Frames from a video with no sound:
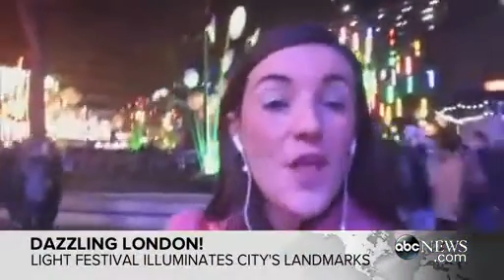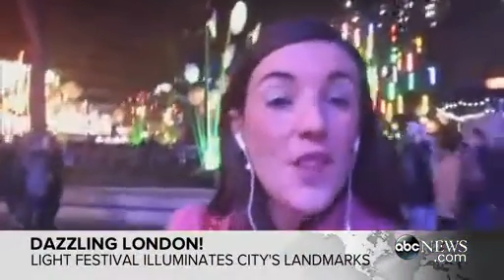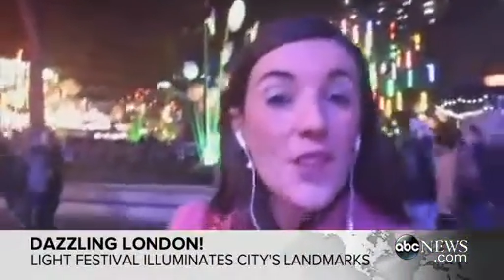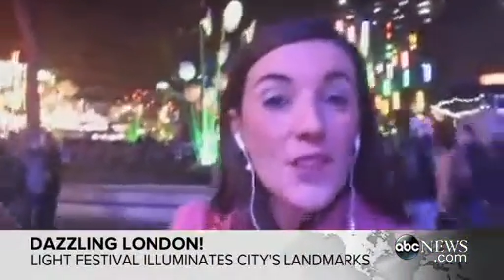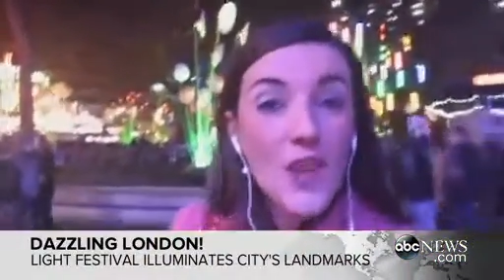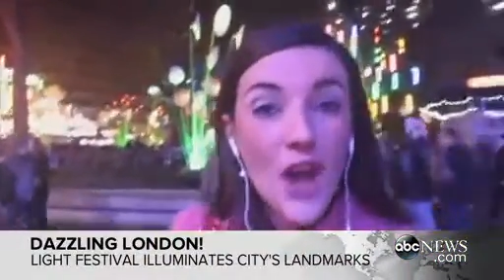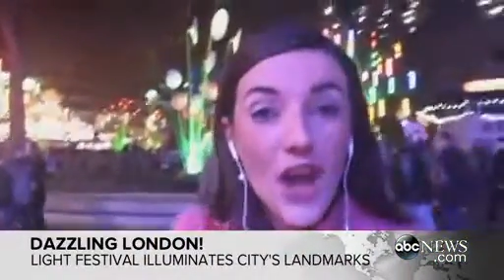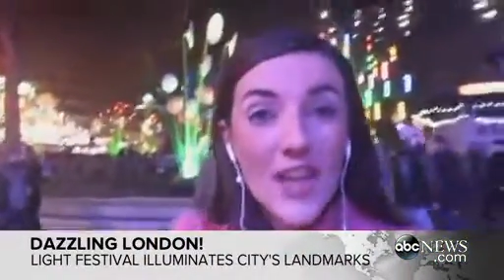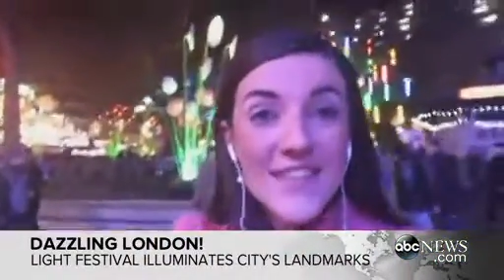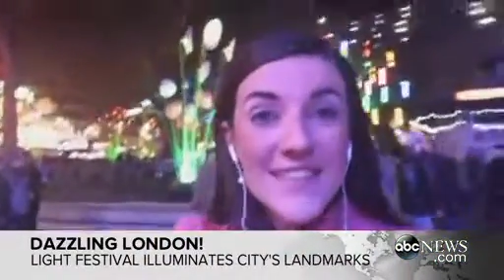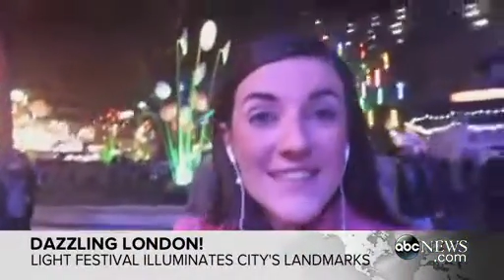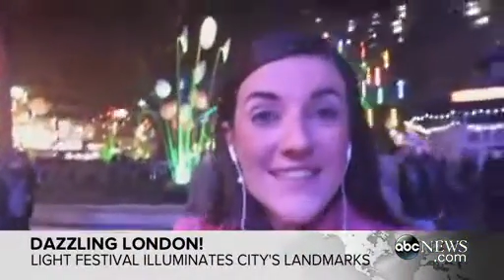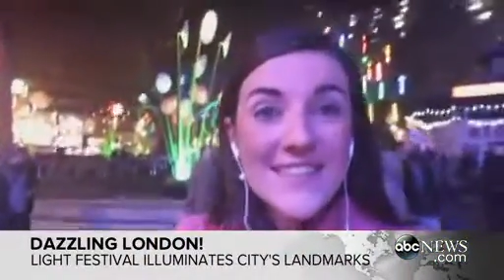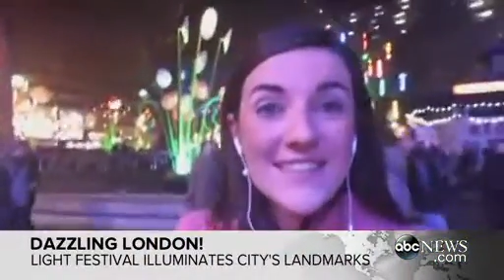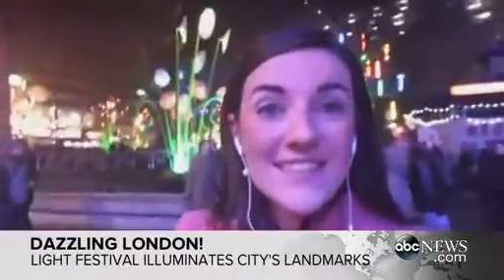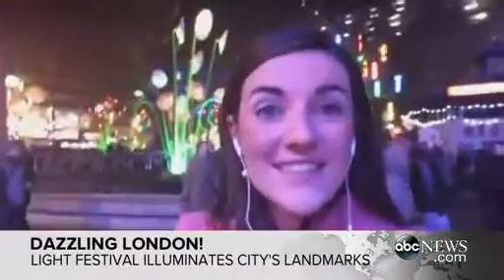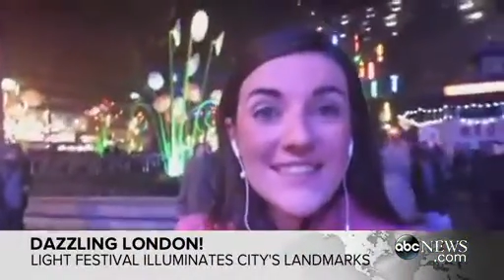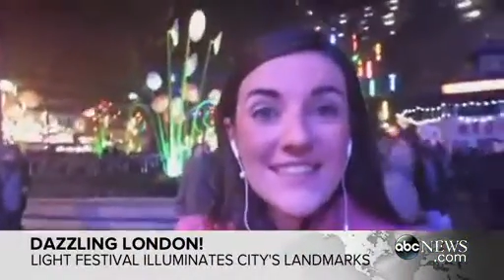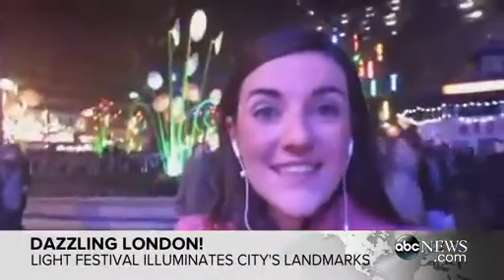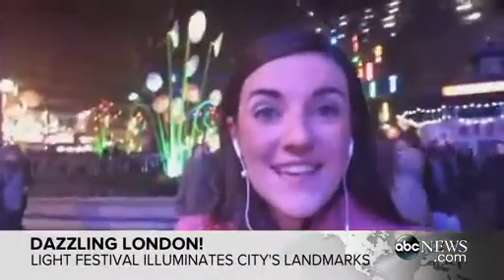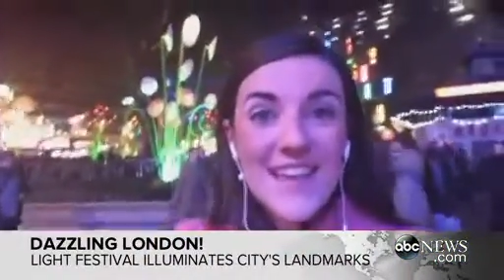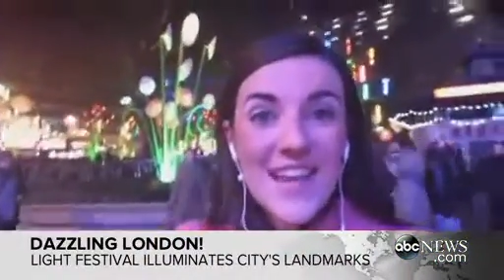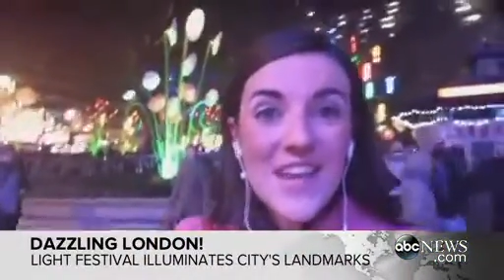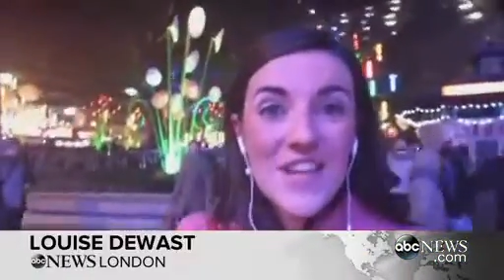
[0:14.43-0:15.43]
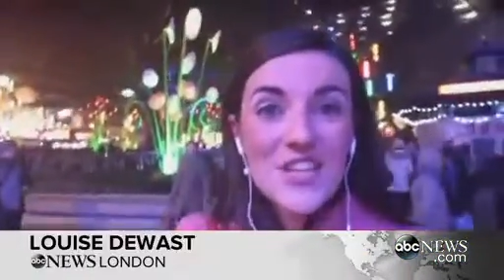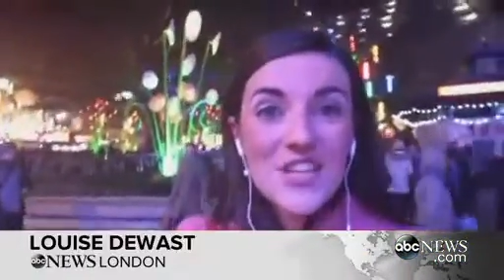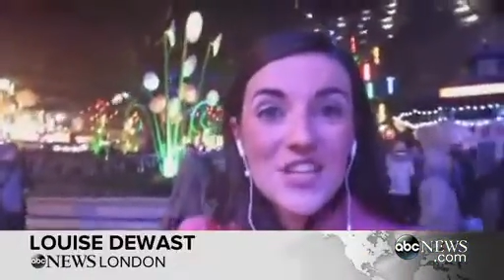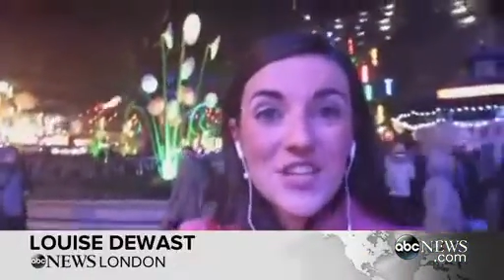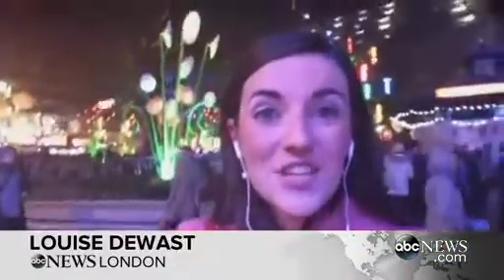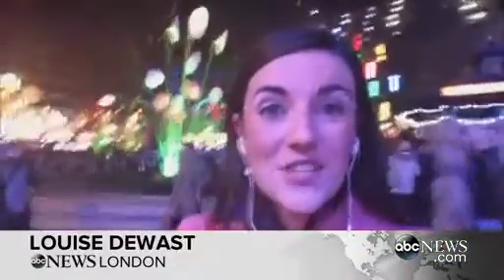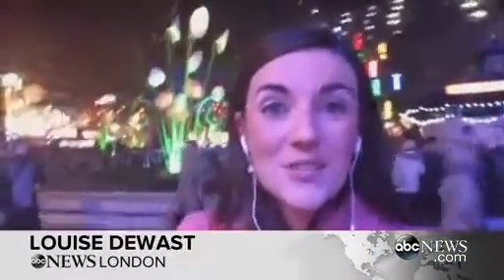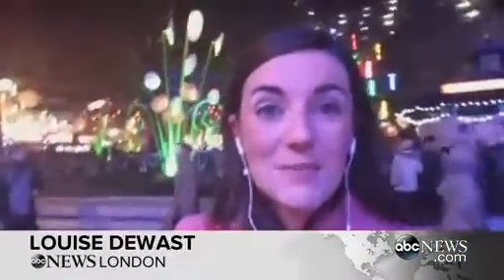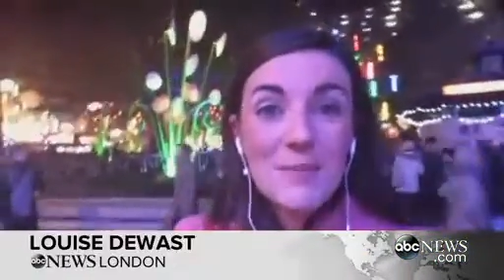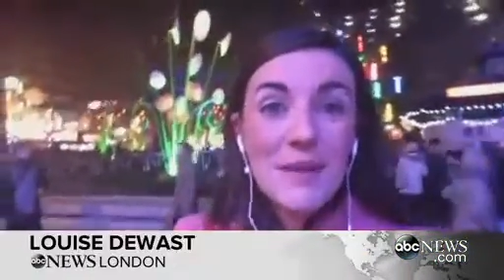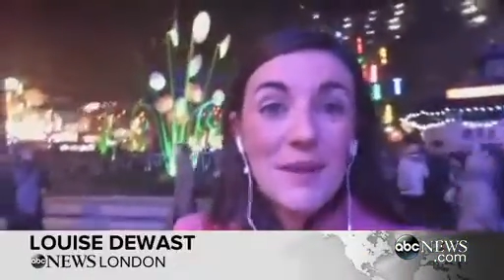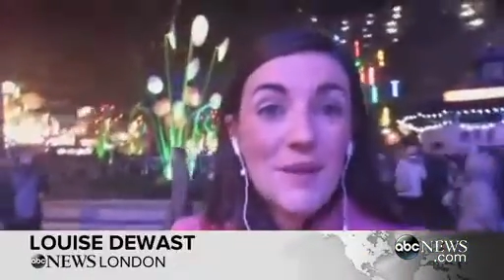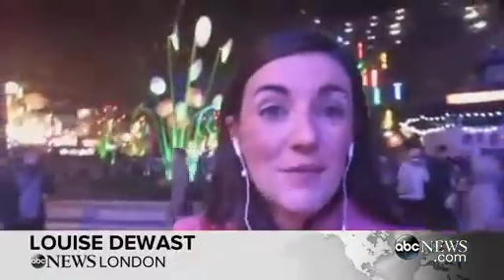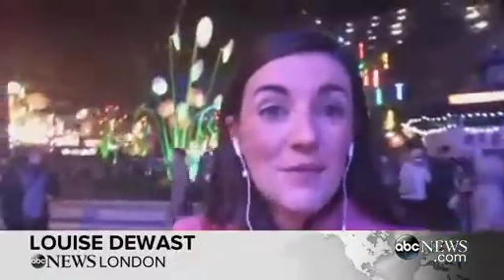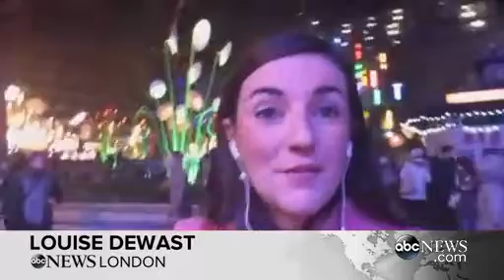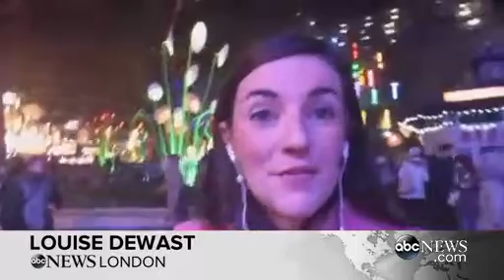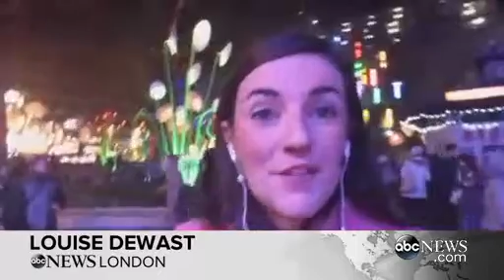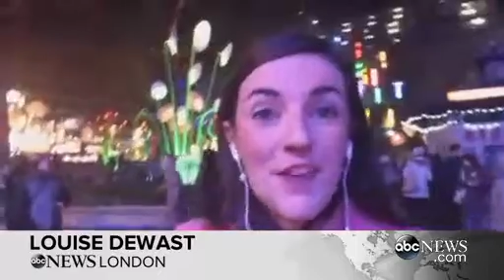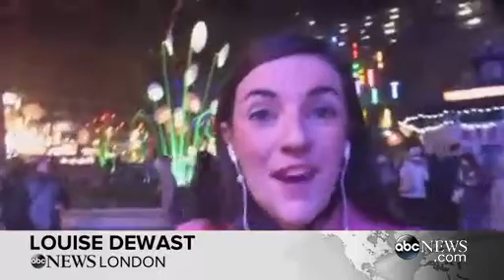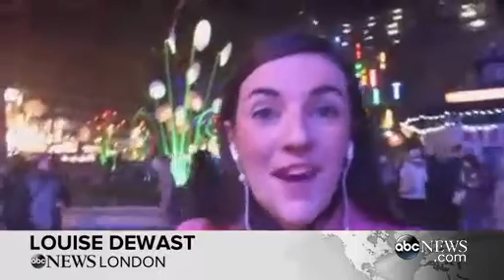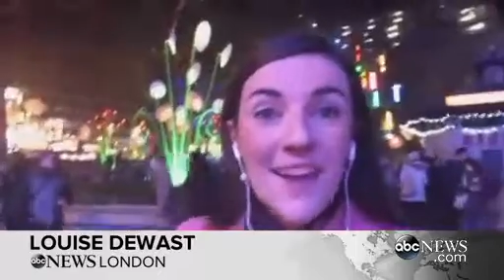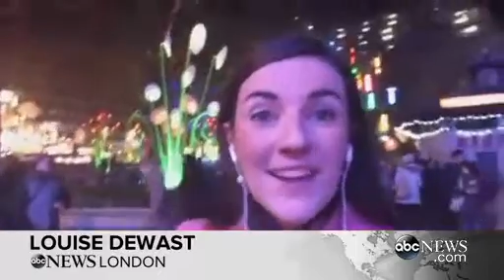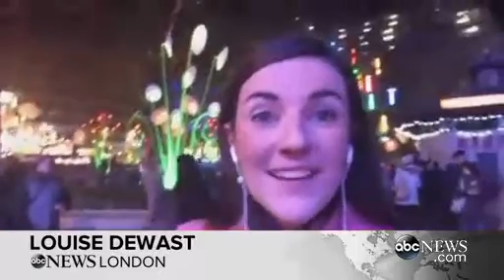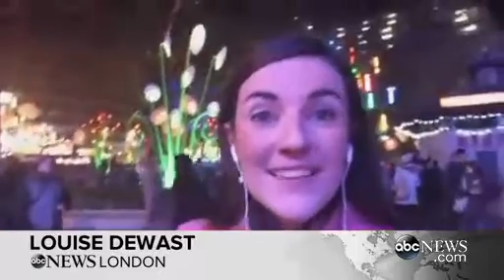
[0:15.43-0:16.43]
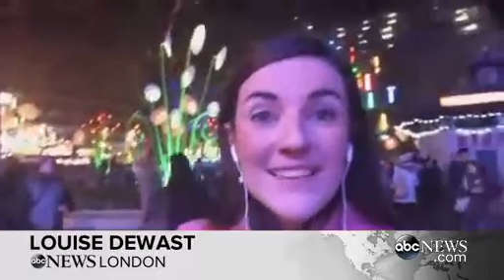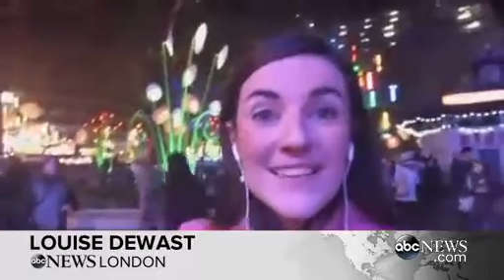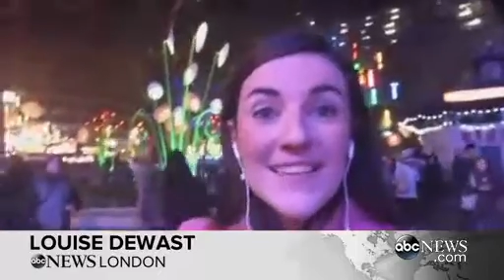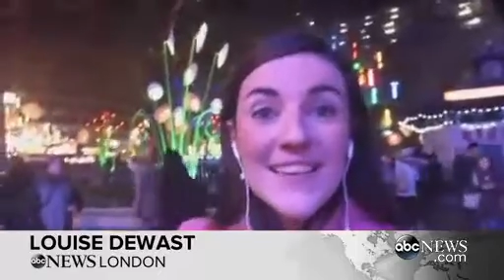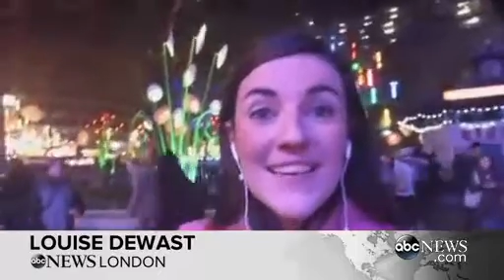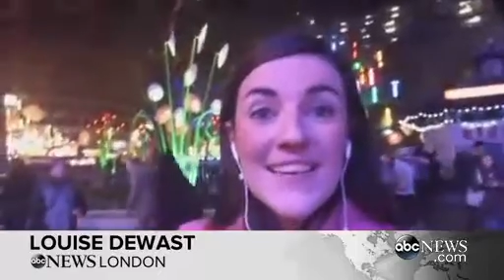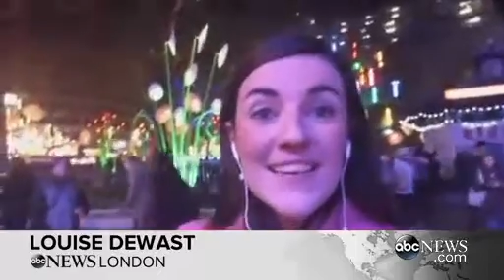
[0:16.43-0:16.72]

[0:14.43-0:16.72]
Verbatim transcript: 30 installations made of light,